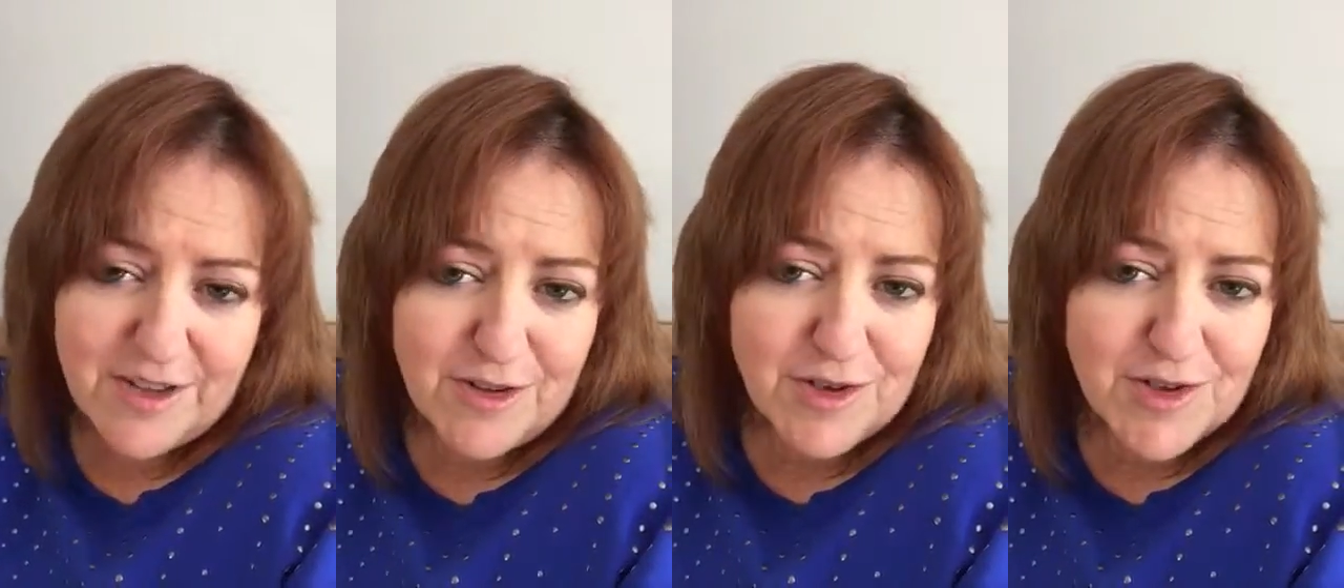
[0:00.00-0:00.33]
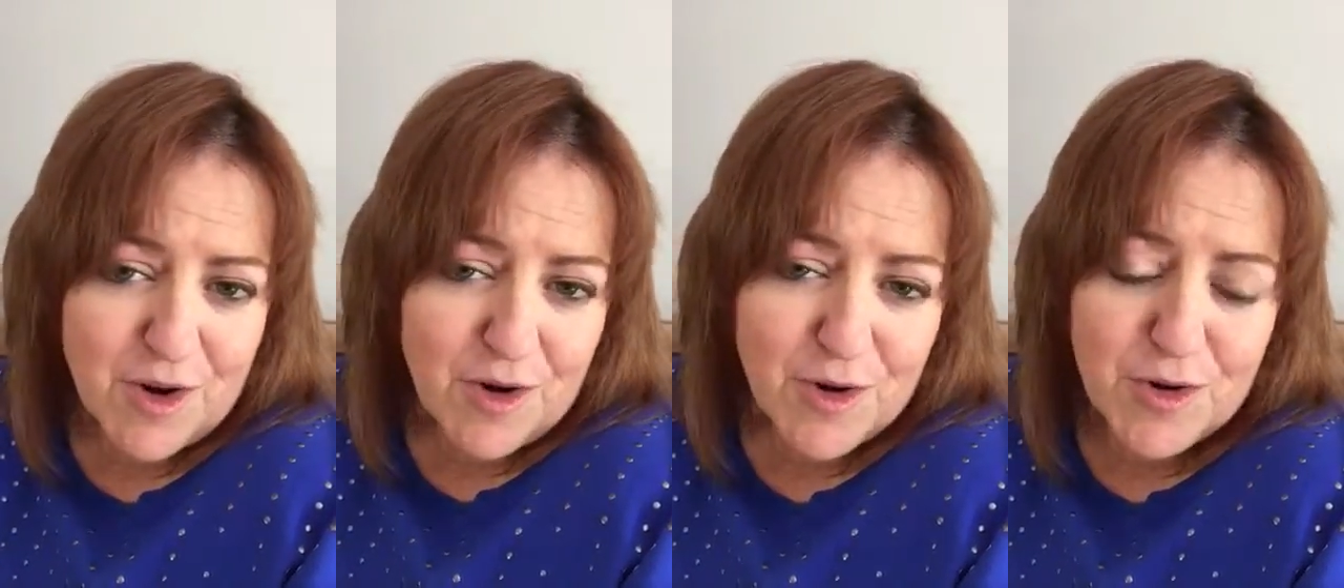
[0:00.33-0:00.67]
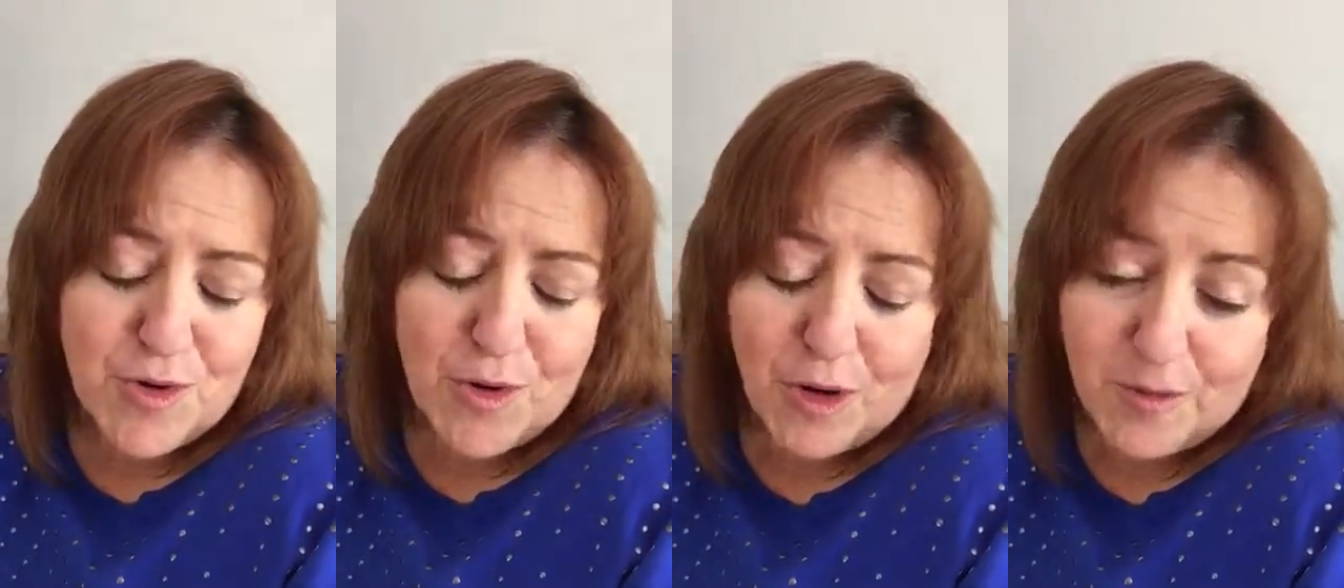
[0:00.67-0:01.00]
Those are
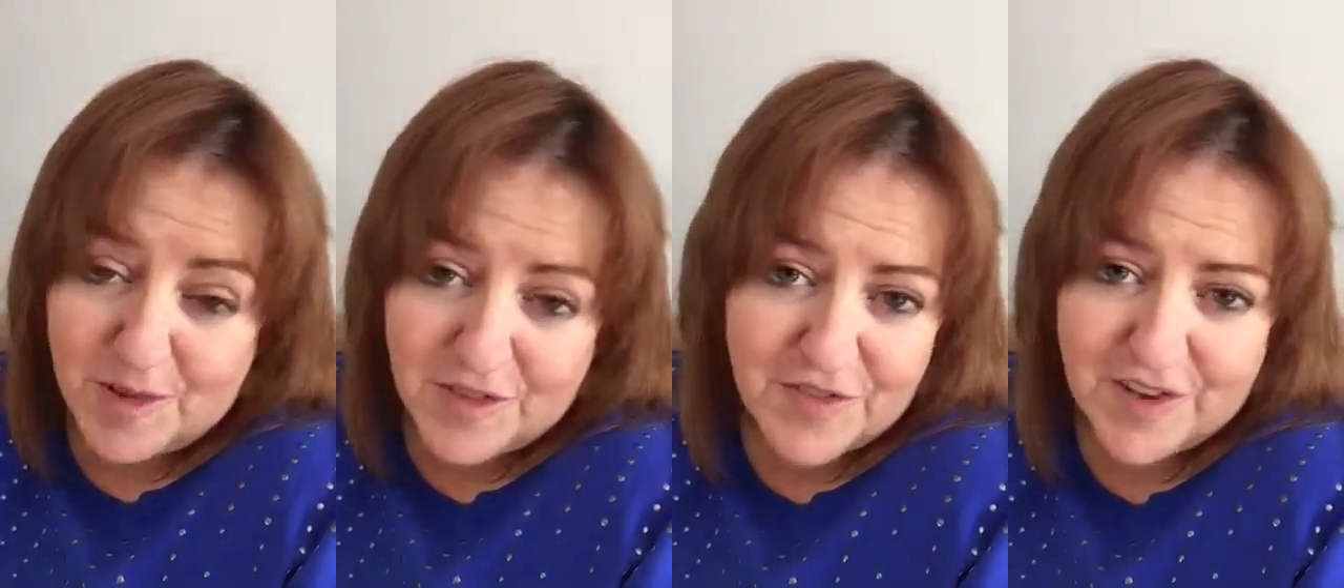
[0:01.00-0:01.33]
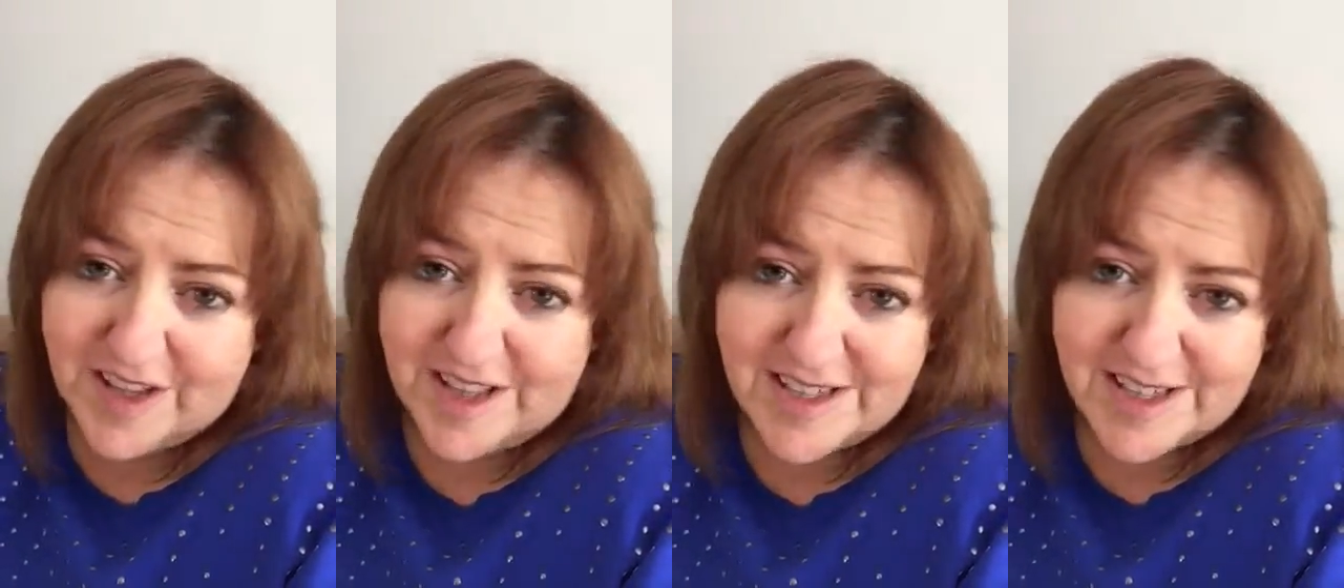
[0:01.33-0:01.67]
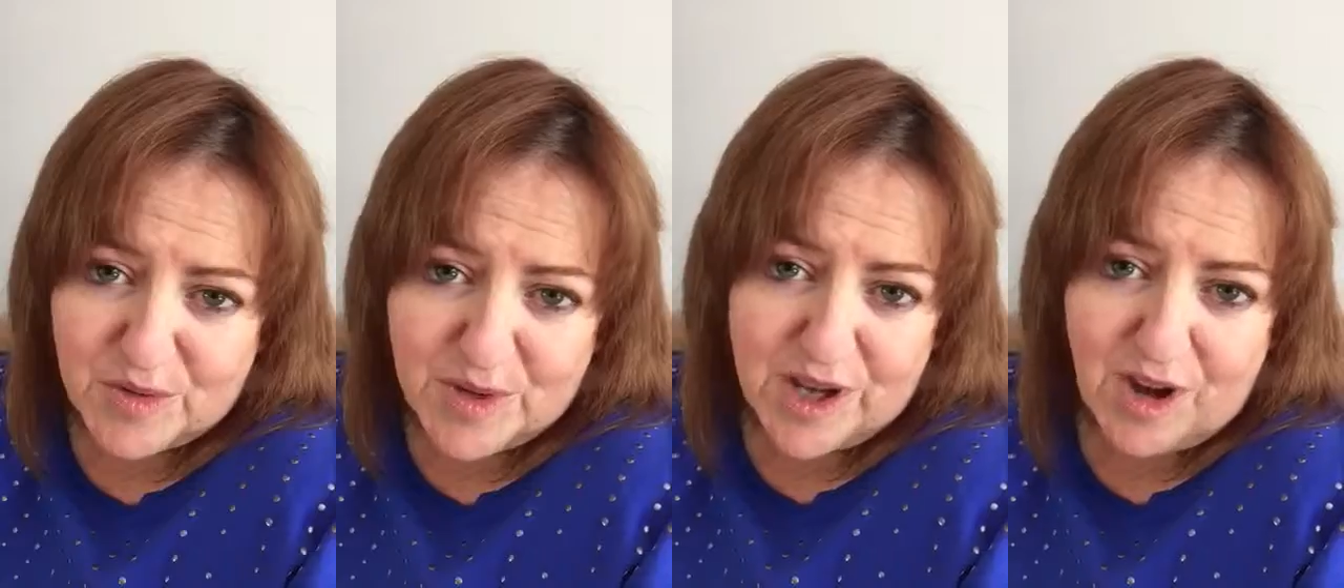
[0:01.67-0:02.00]
normal feelings
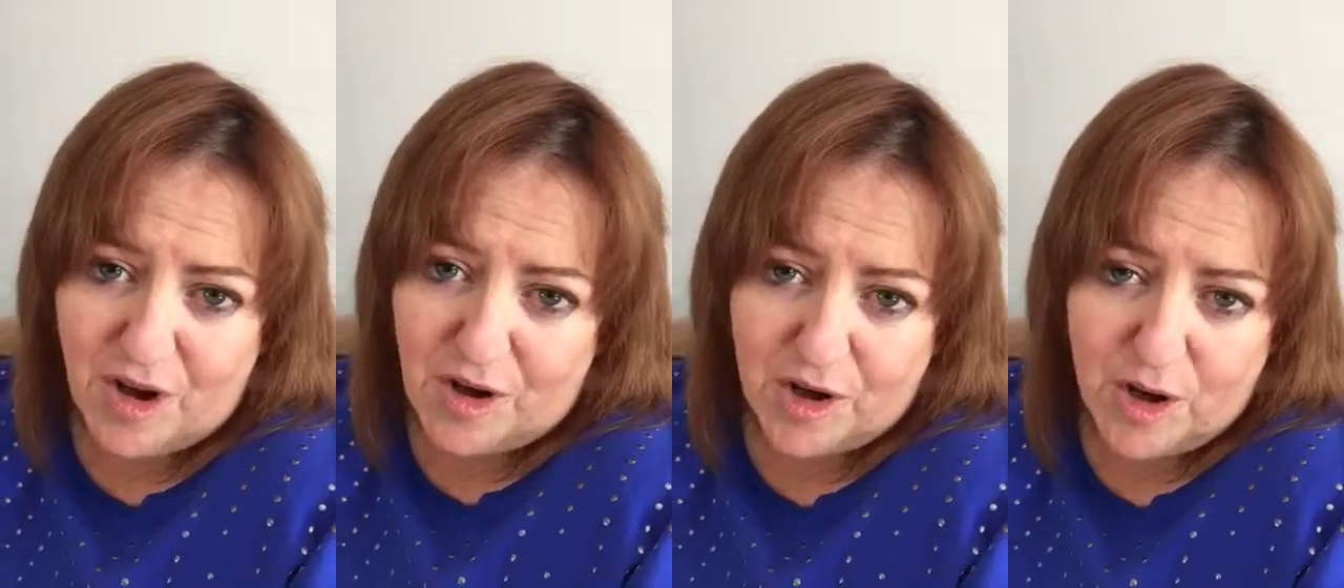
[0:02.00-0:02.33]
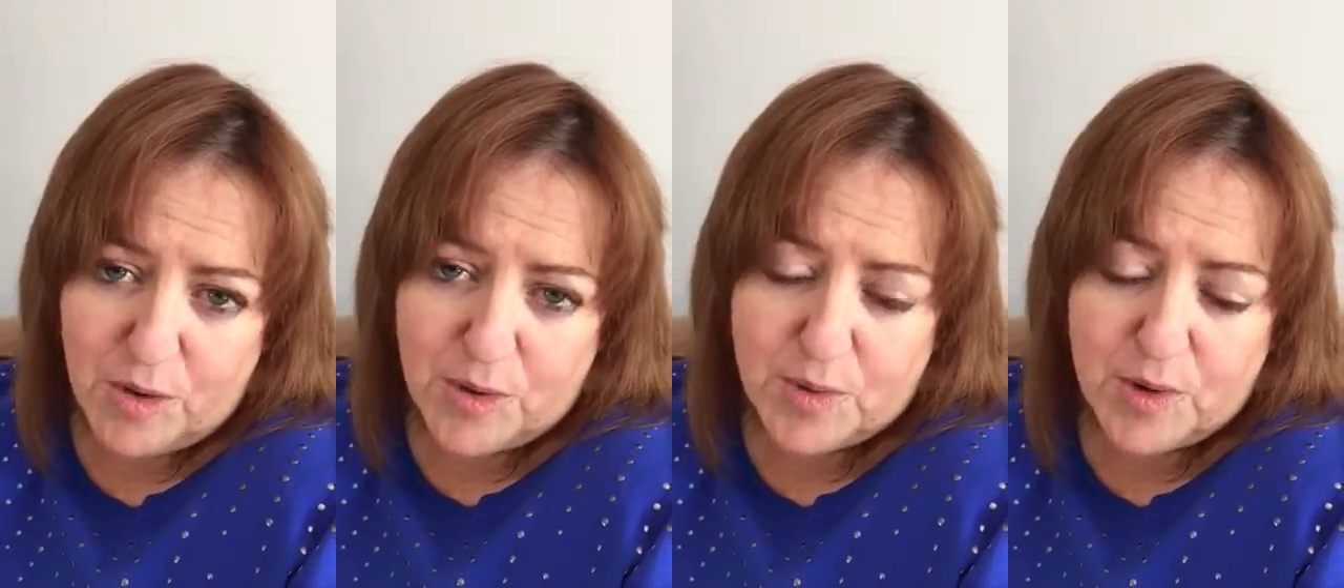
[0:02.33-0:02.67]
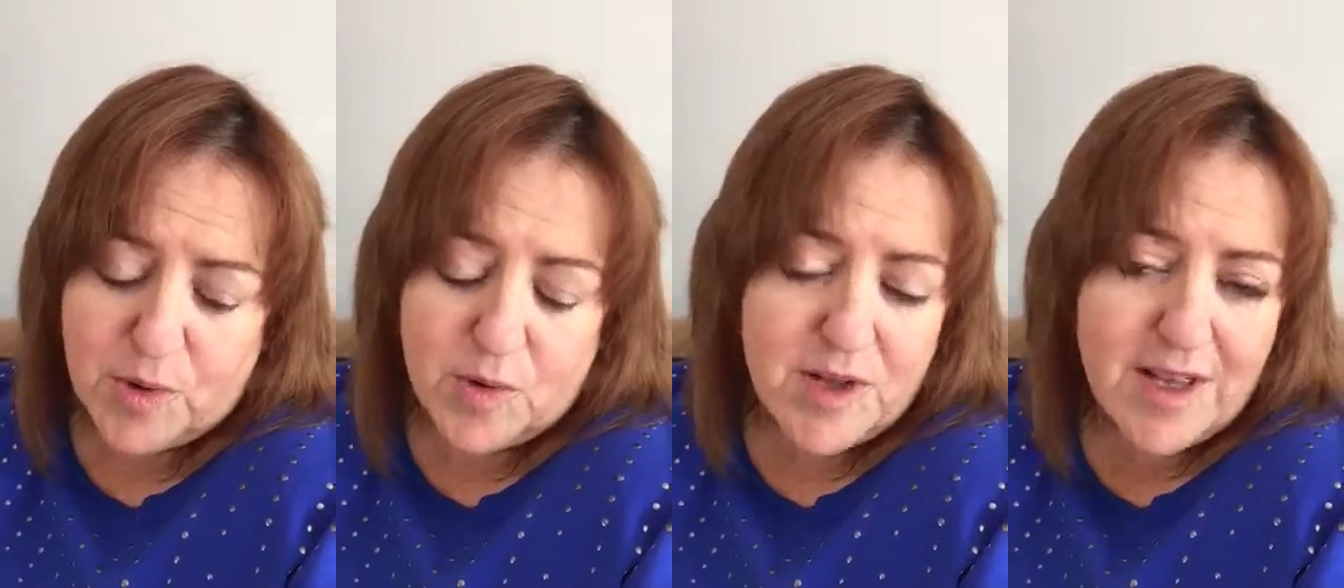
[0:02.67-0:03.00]
that we all go
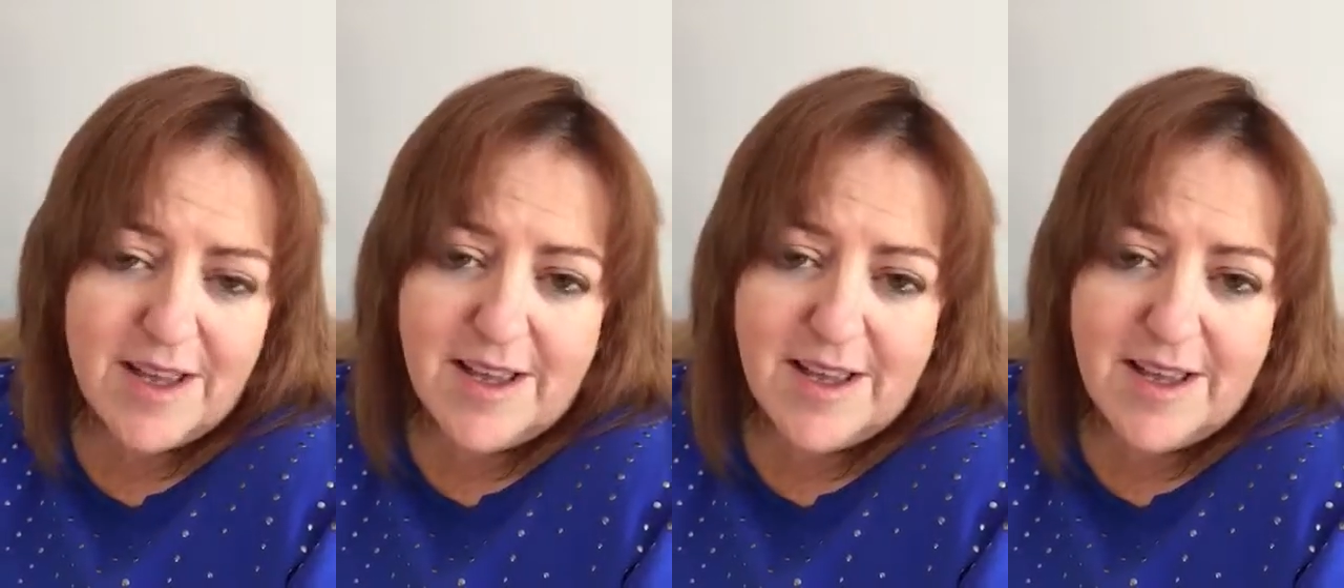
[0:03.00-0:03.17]
through.